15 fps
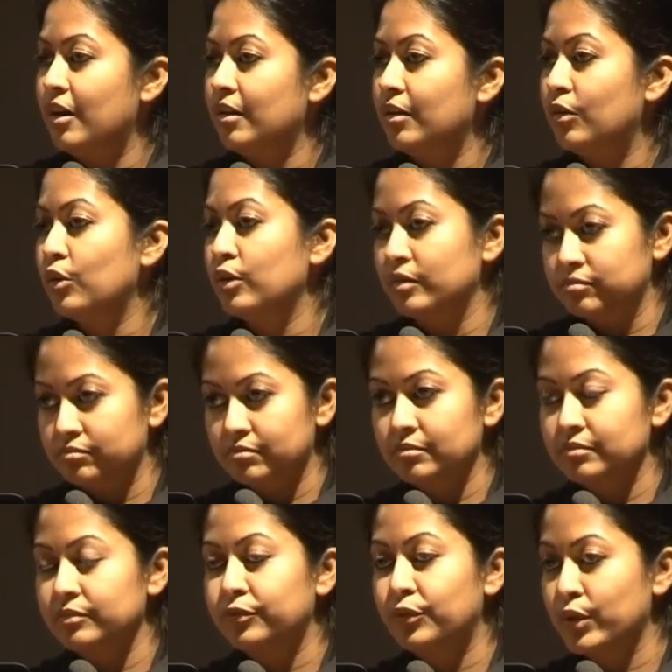or
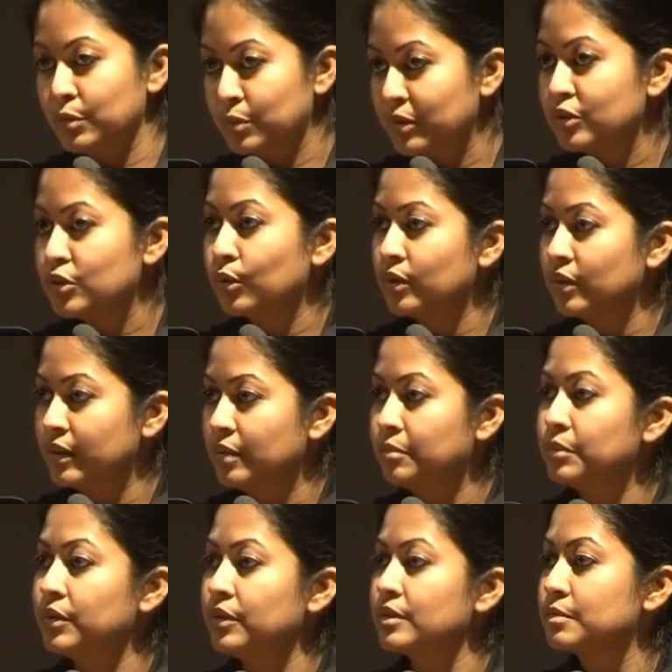41 total
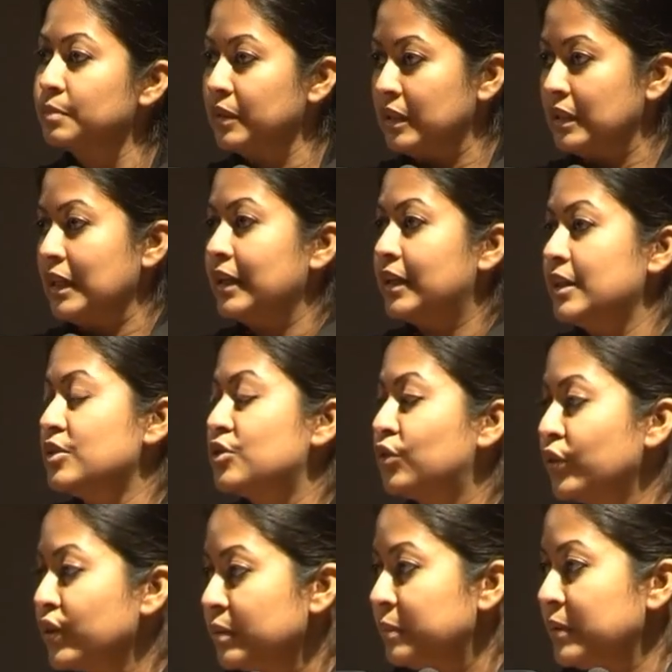numbers, but at
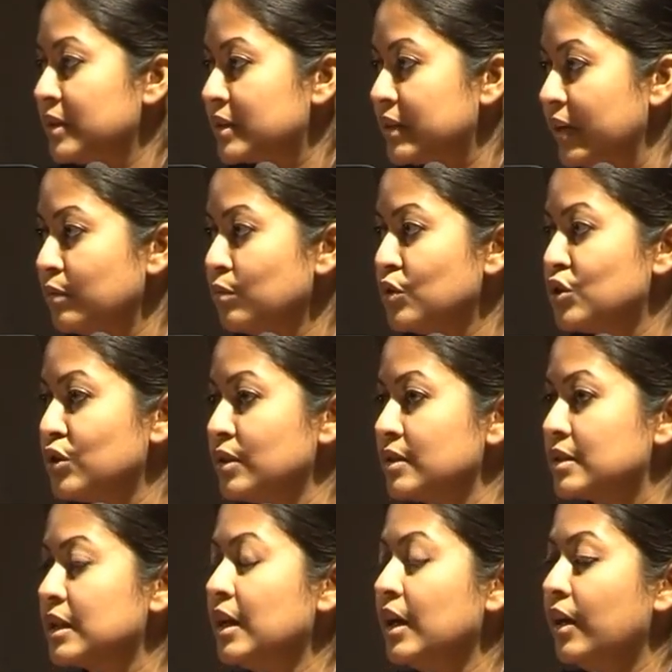least 30 plus languages